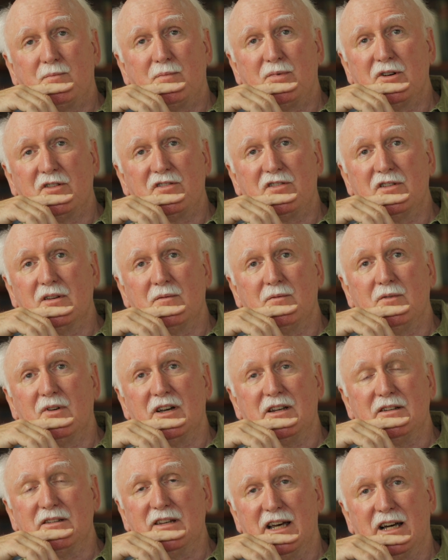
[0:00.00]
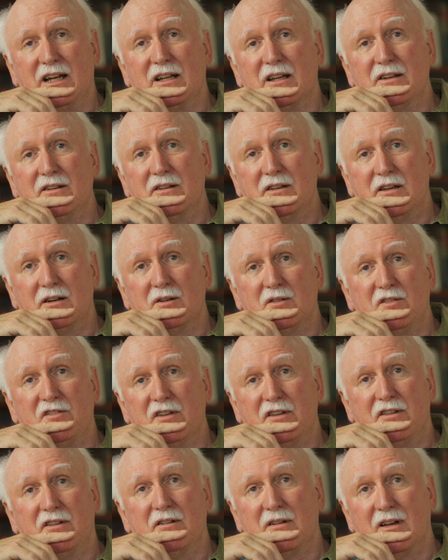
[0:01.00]
person of great talent knows
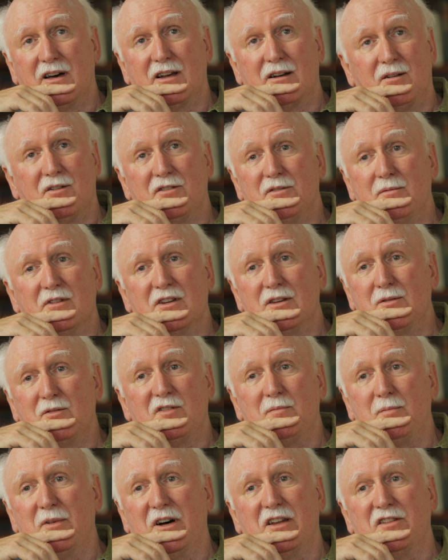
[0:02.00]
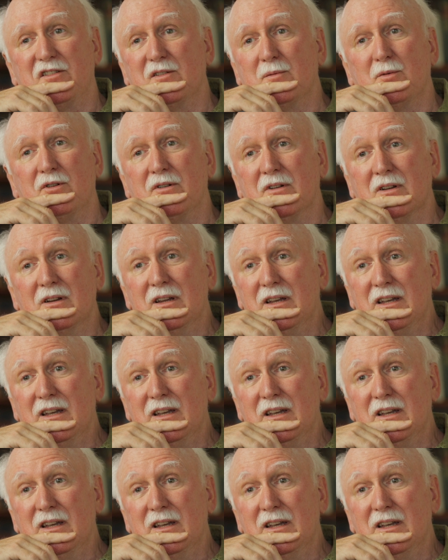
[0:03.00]
that they're not ultimately responsible.